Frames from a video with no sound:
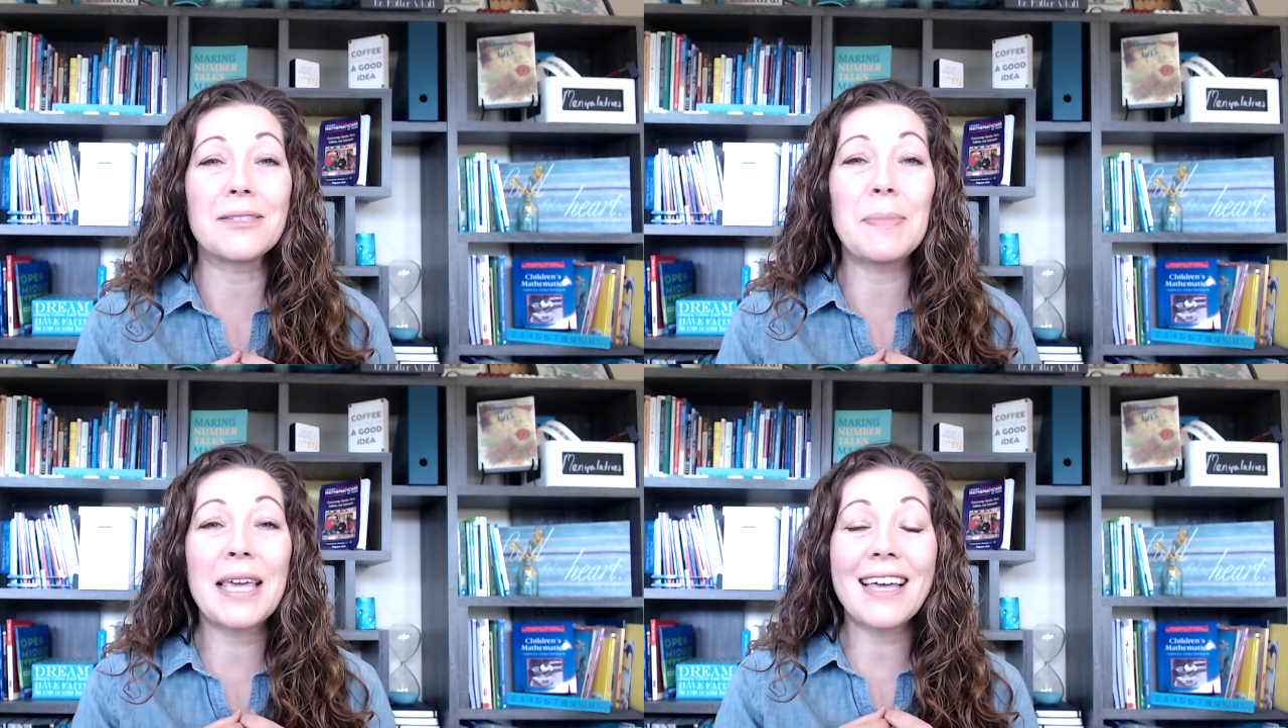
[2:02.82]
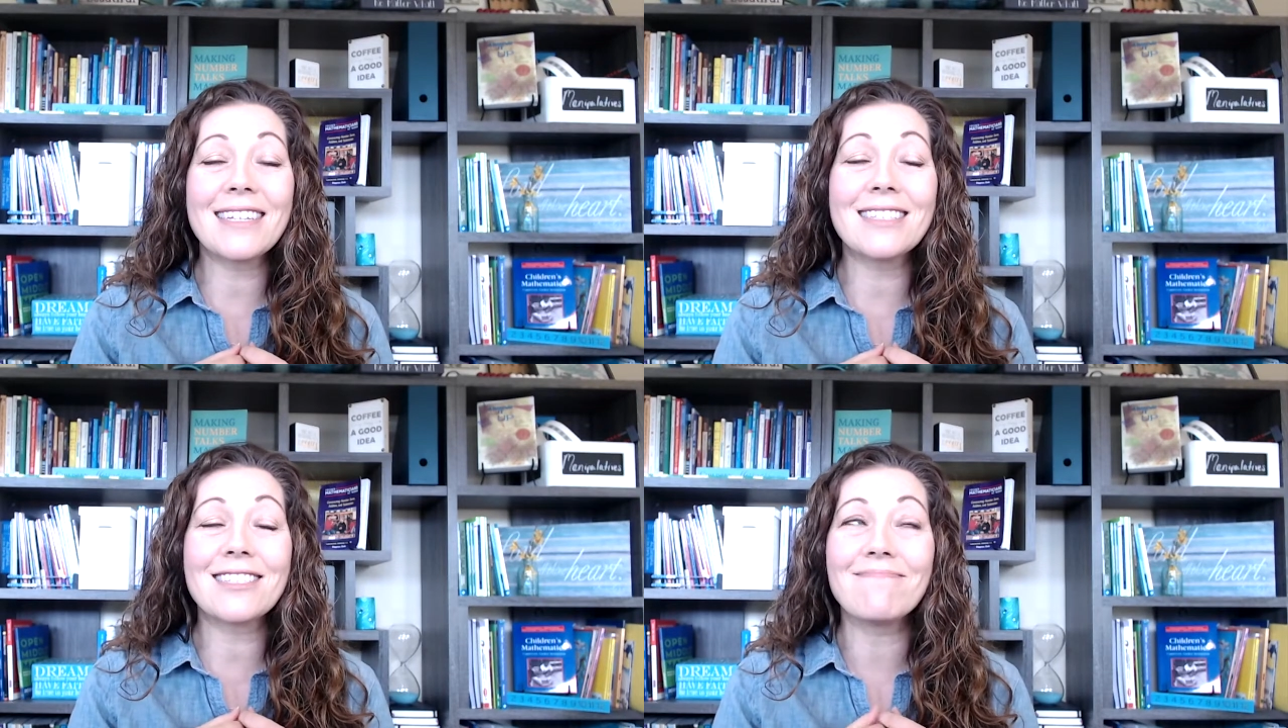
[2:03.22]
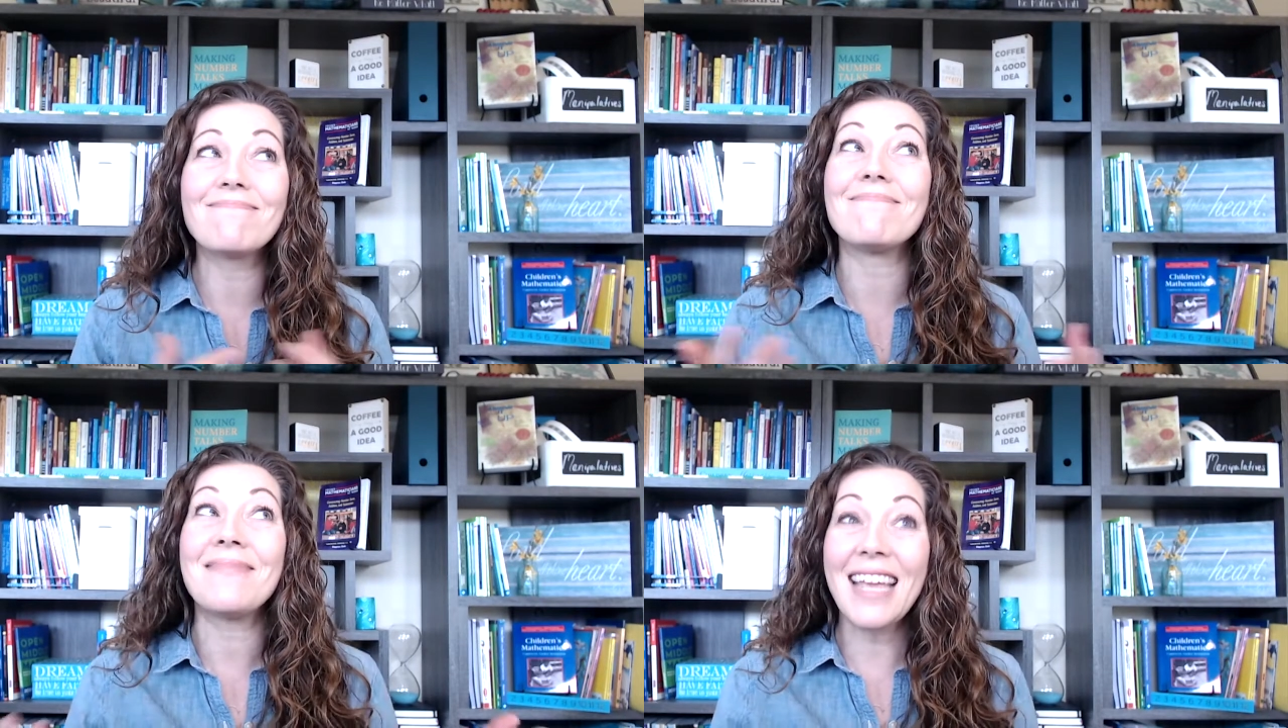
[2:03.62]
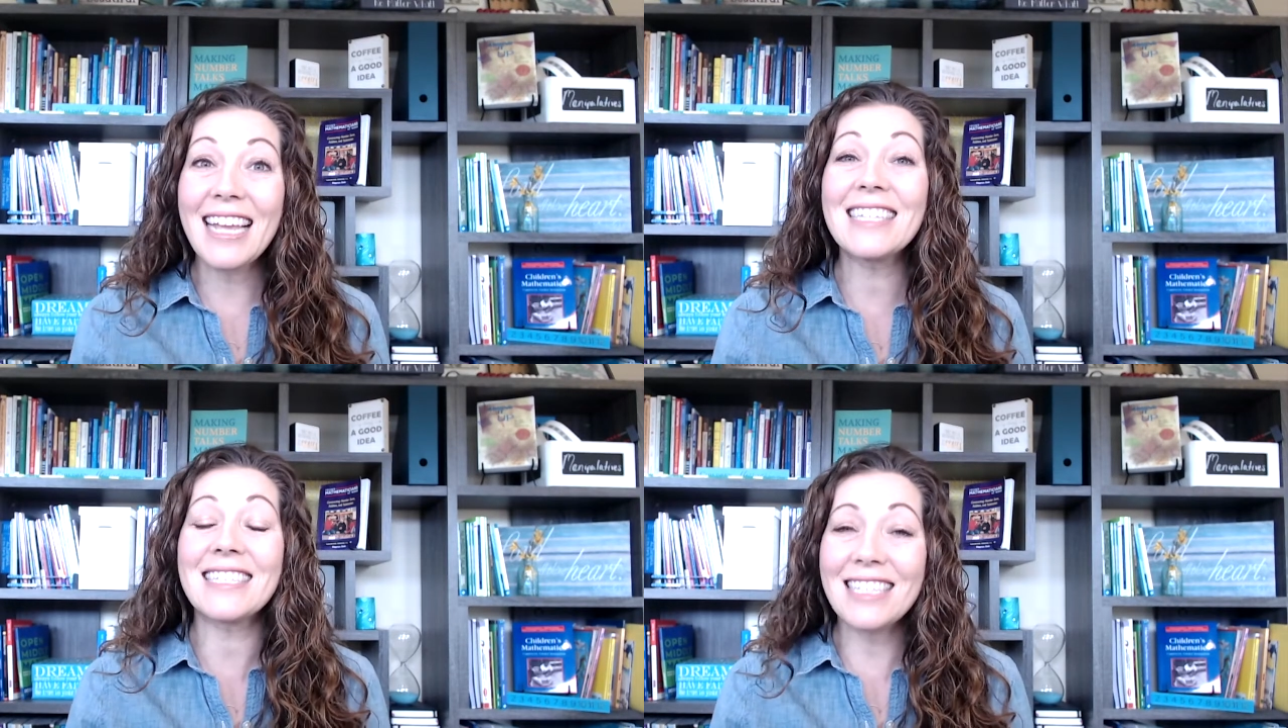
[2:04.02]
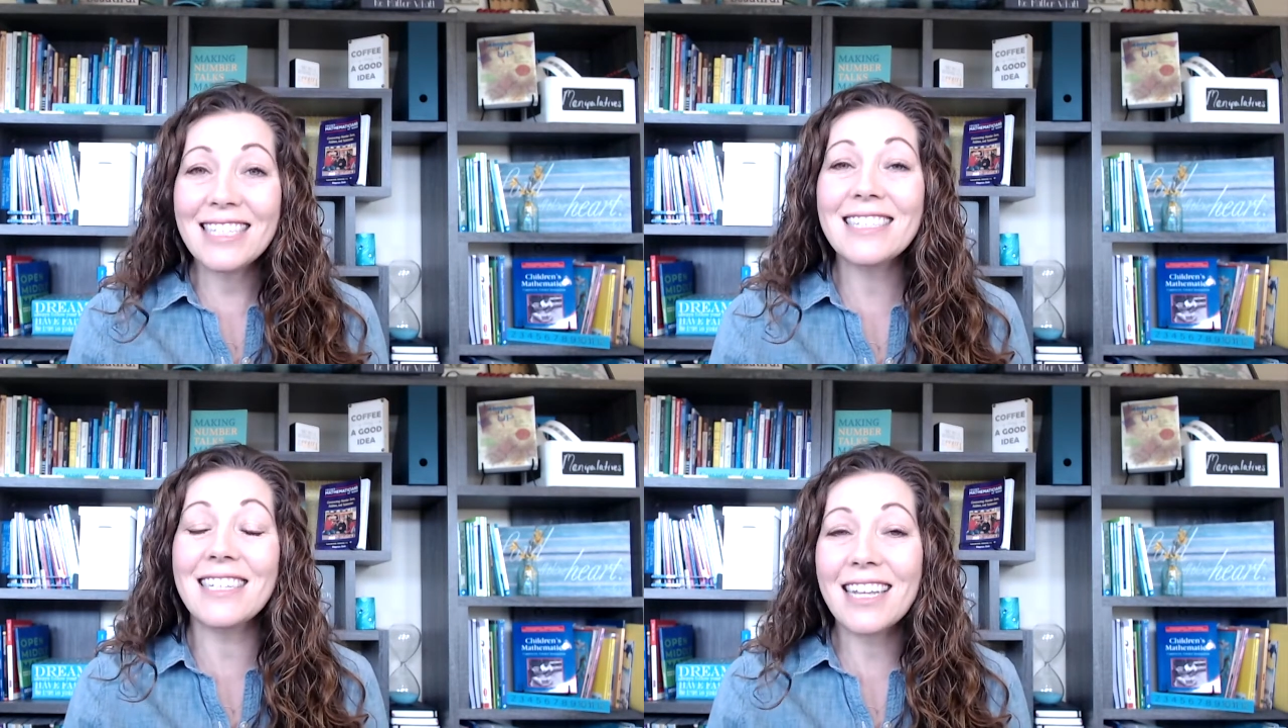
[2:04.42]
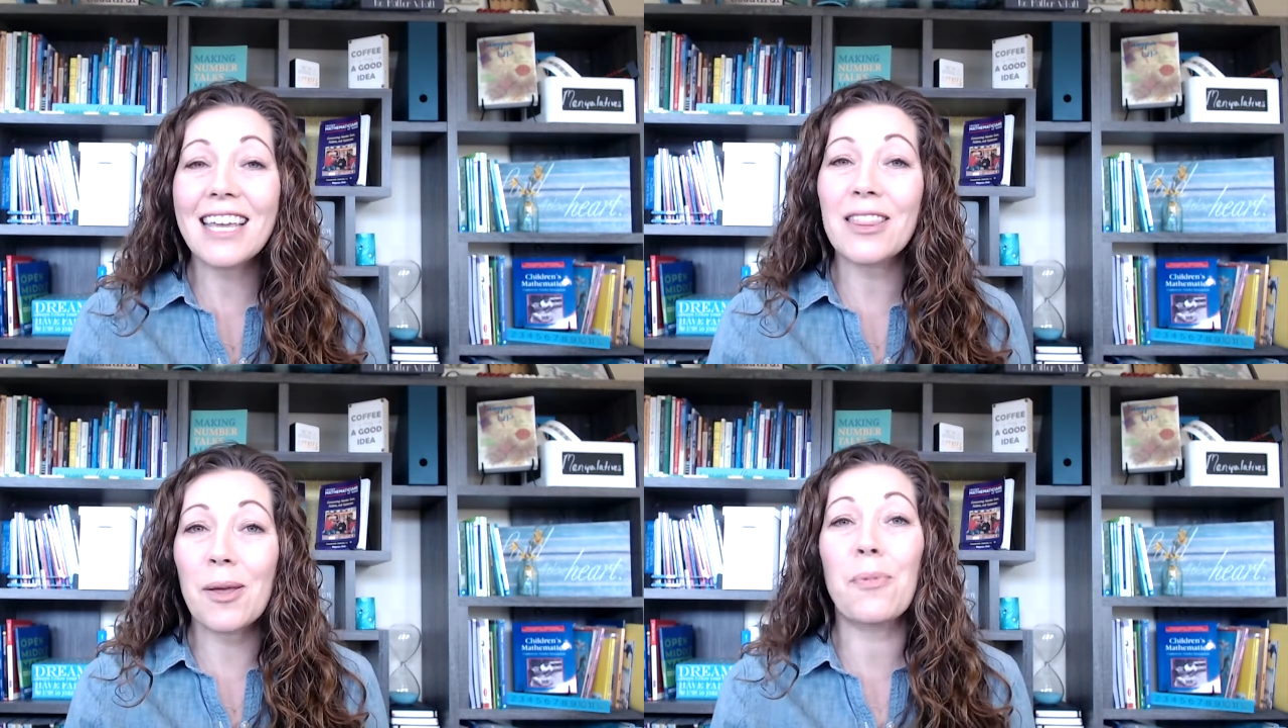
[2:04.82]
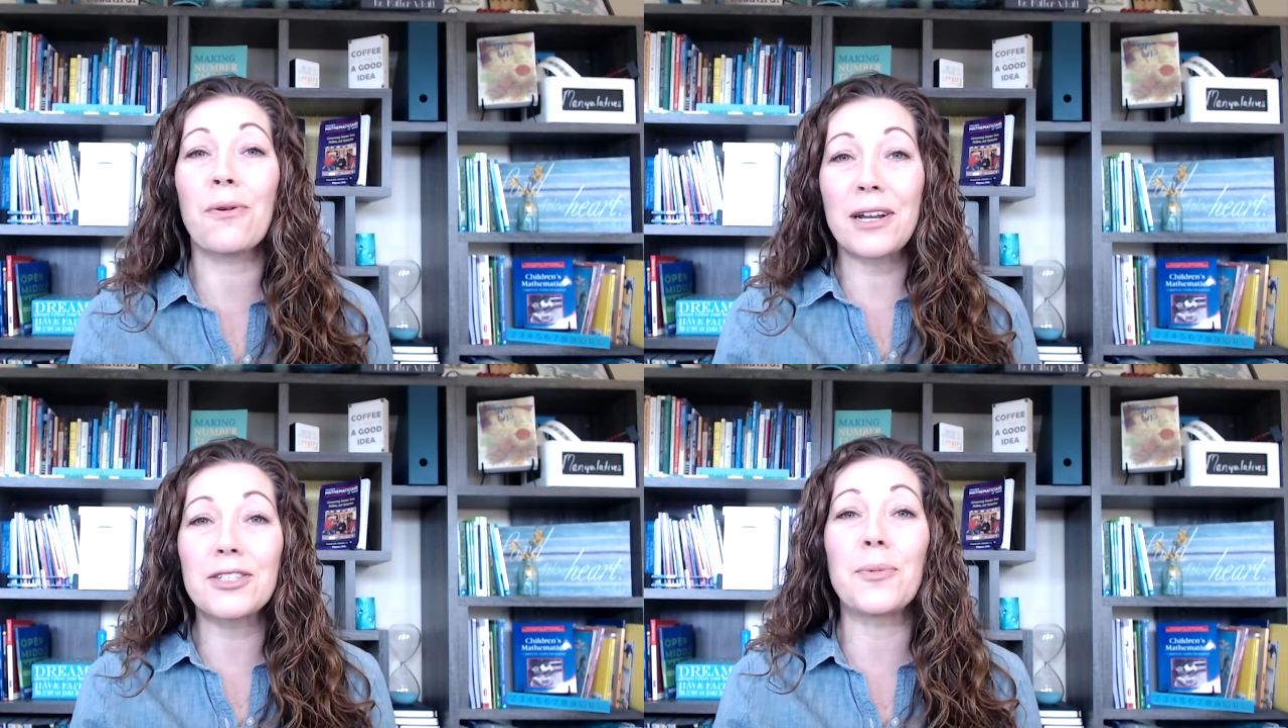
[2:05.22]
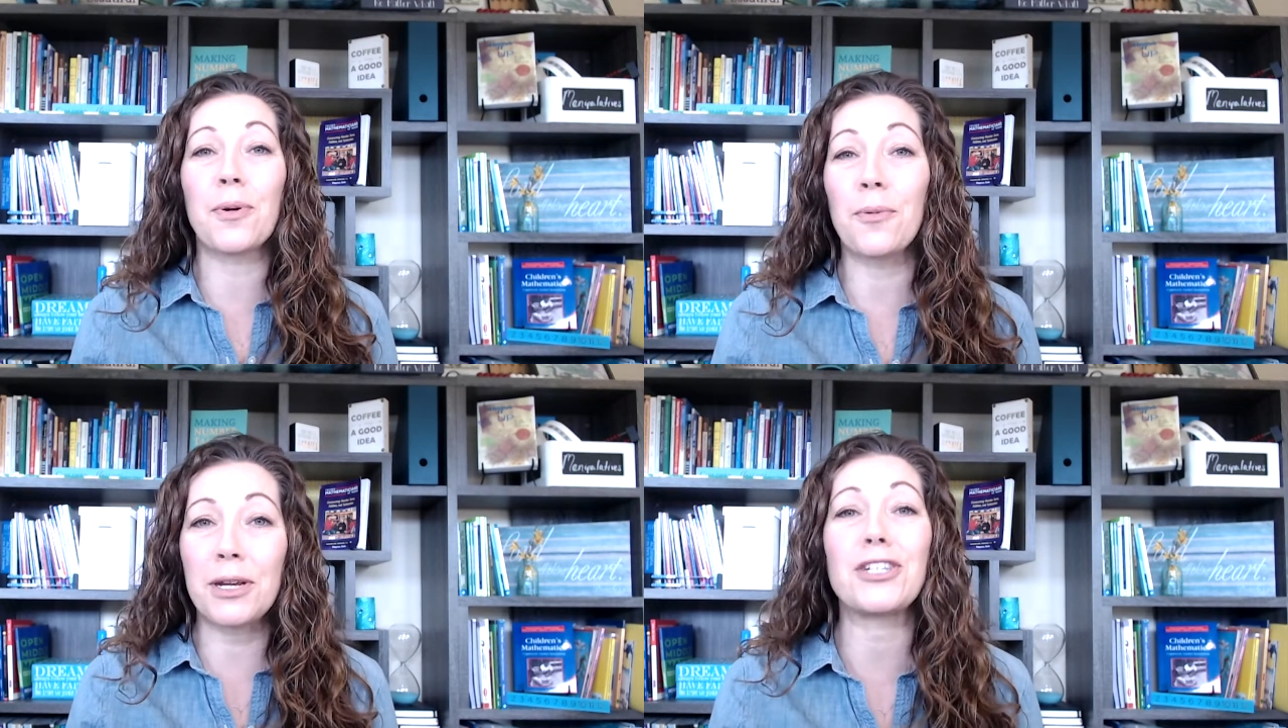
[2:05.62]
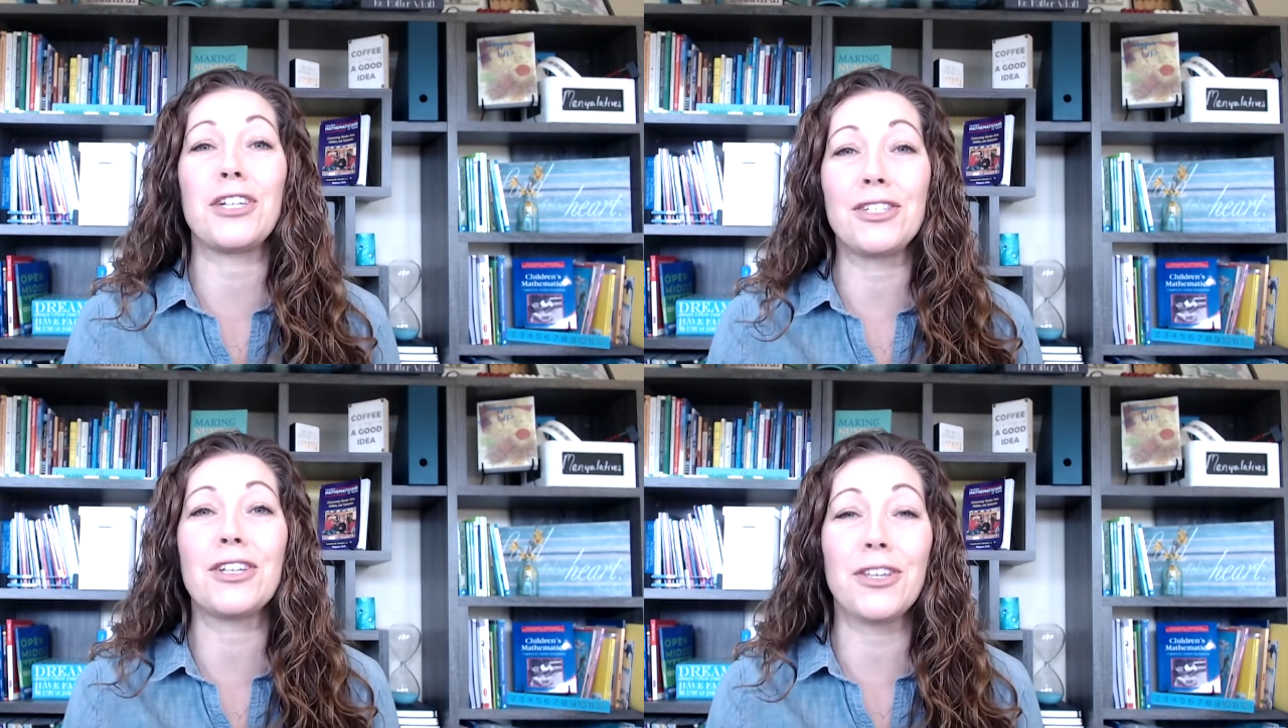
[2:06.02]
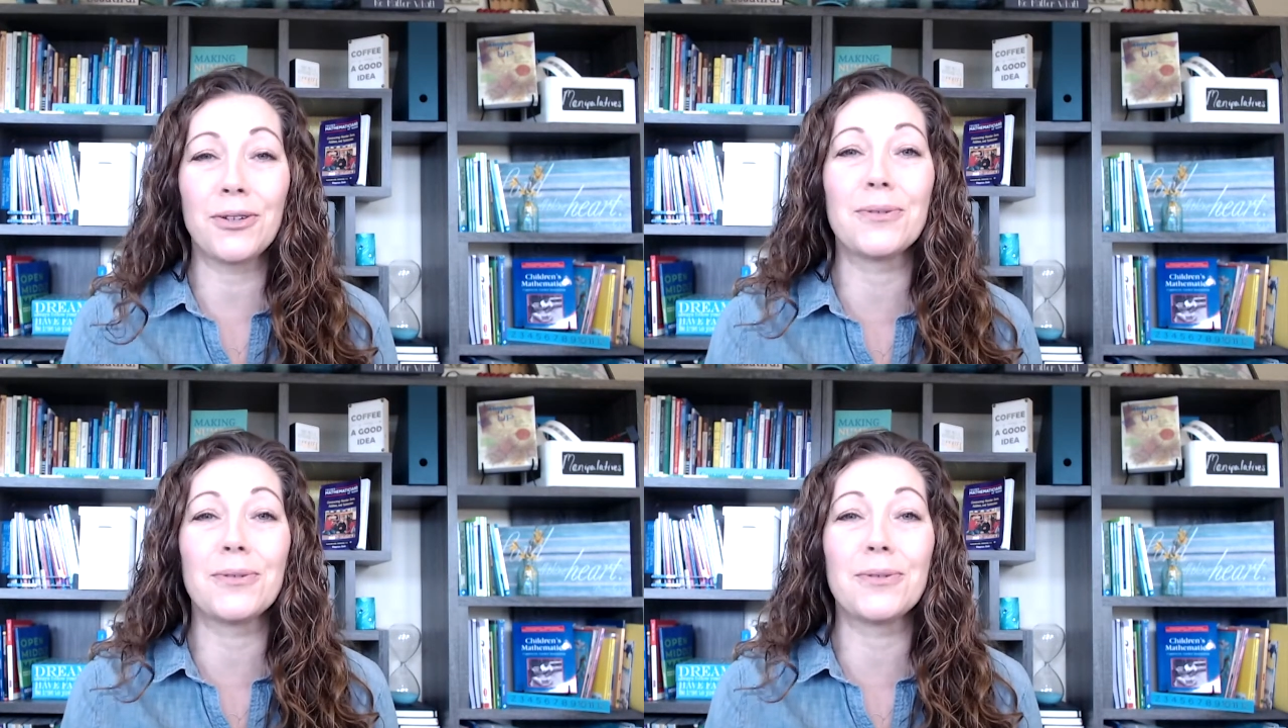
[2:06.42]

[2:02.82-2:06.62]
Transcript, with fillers: because it's easy to get the parental permission to use